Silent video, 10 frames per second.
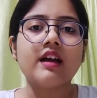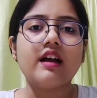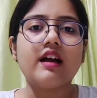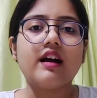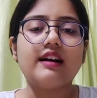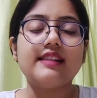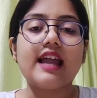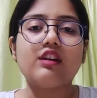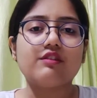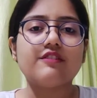
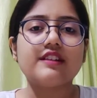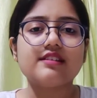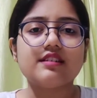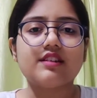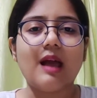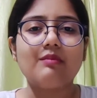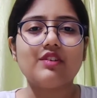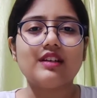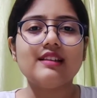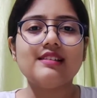than of Instagram
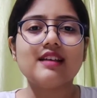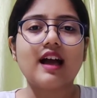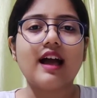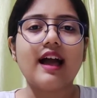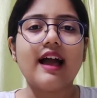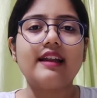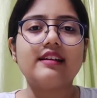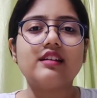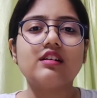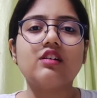Reels.
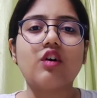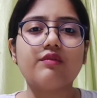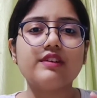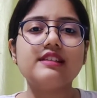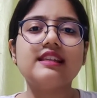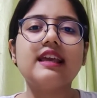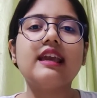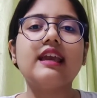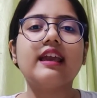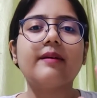And obviously,